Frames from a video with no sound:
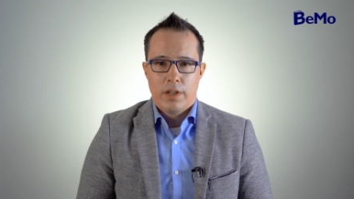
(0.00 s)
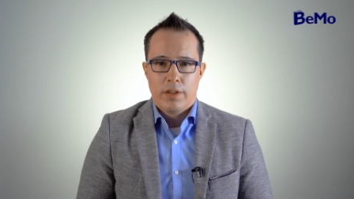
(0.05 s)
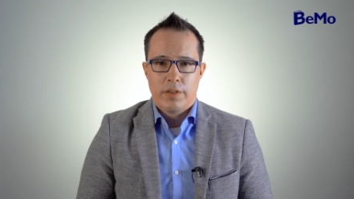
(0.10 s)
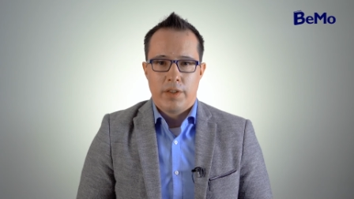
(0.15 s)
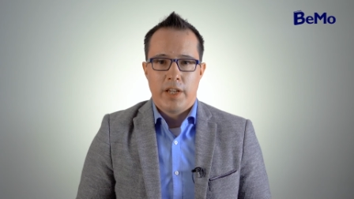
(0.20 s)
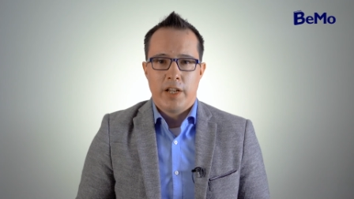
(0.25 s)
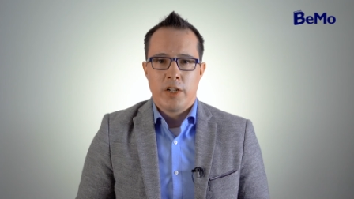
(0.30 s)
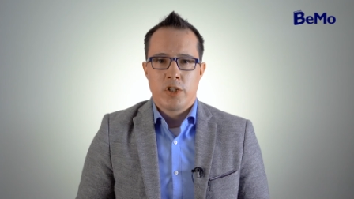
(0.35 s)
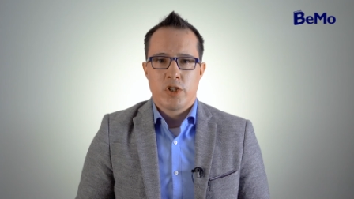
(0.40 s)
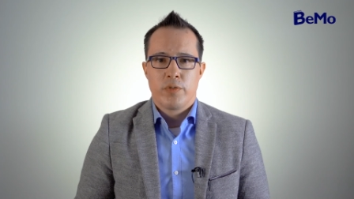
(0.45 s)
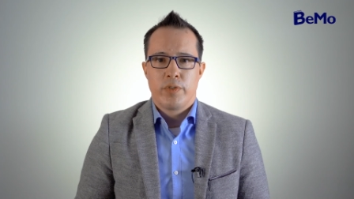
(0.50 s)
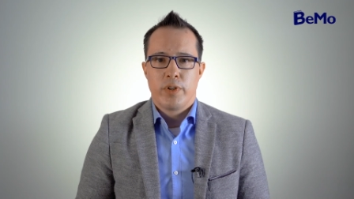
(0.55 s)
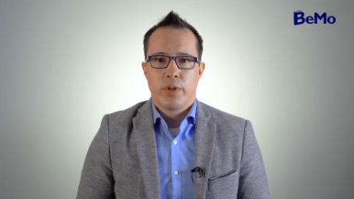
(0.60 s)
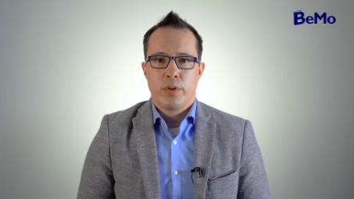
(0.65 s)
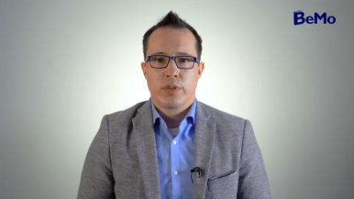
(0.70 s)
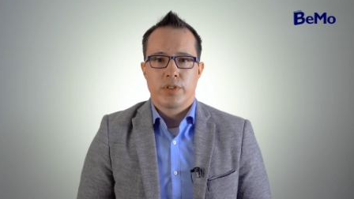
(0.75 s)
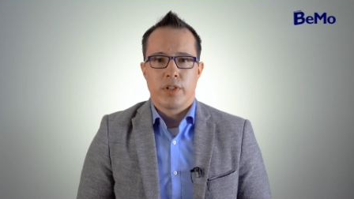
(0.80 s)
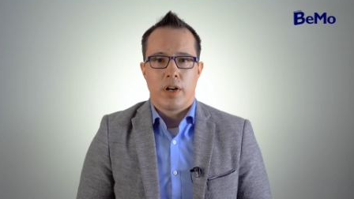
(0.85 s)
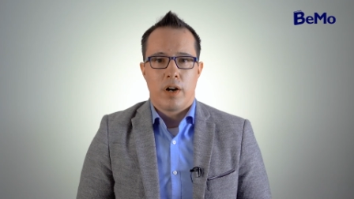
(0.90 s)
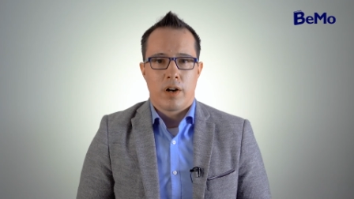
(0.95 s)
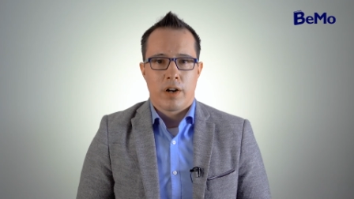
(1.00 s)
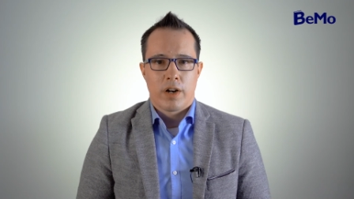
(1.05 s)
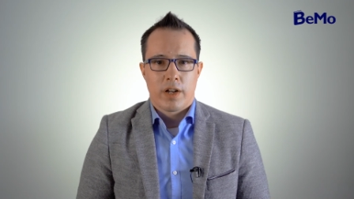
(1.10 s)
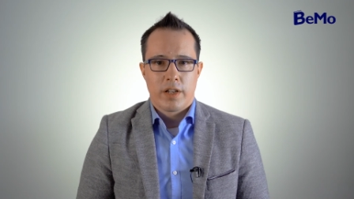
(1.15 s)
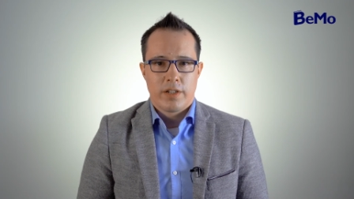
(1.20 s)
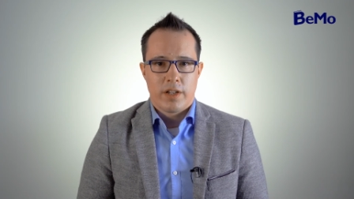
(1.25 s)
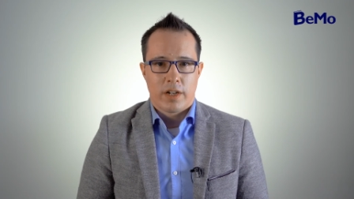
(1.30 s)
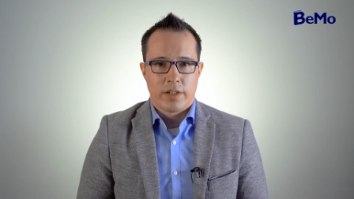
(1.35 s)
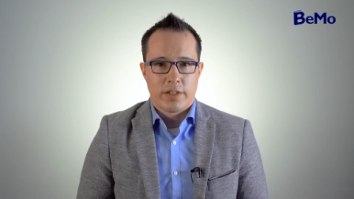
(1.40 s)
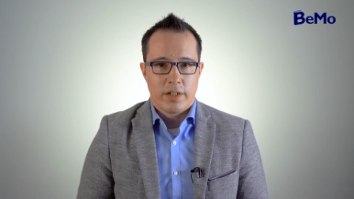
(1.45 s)
The interviews are
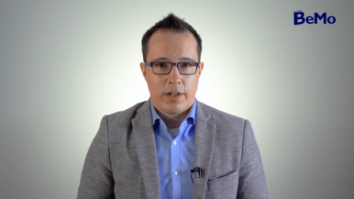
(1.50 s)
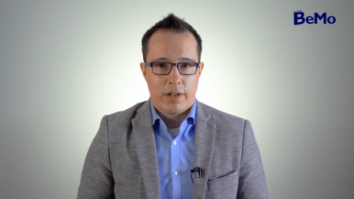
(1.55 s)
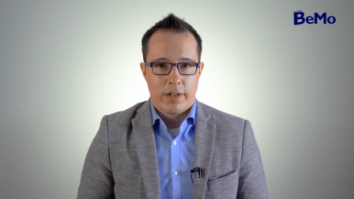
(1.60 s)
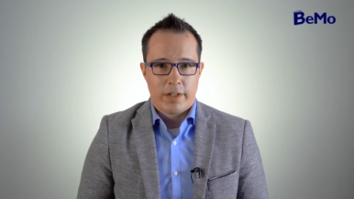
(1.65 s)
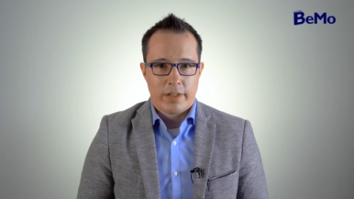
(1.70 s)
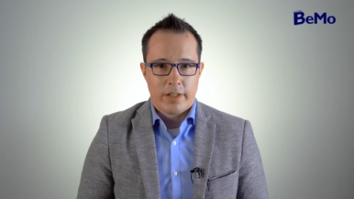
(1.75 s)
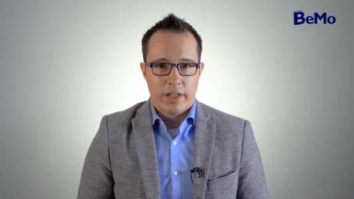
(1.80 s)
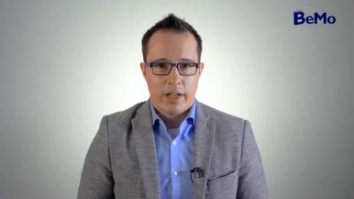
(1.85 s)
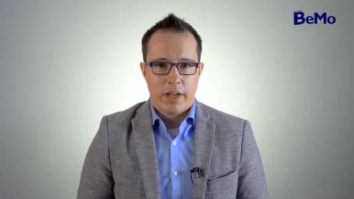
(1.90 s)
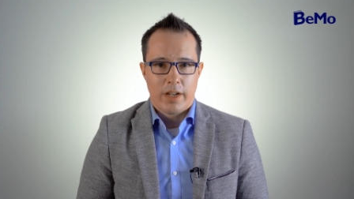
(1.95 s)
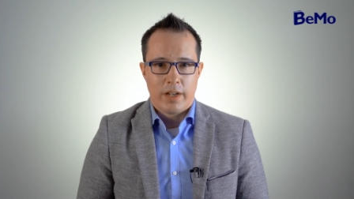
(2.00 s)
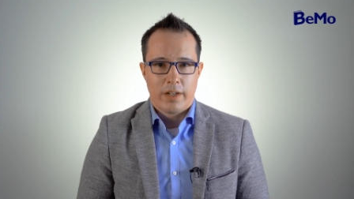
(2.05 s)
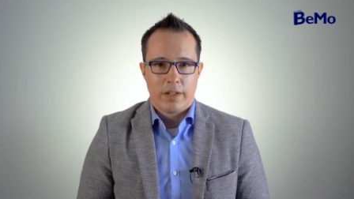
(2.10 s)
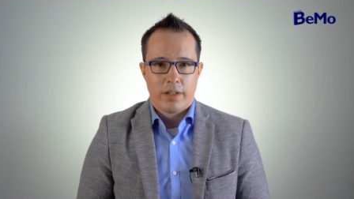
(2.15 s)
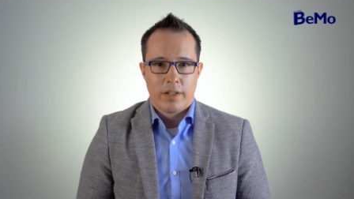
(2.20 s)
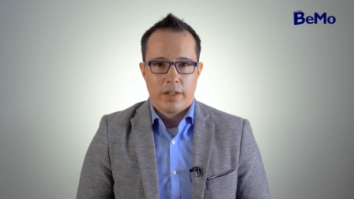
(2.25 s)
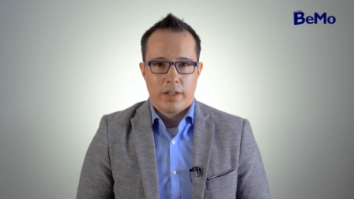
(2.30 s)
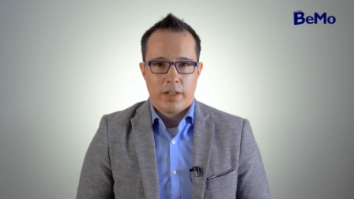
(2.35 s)
conducted online.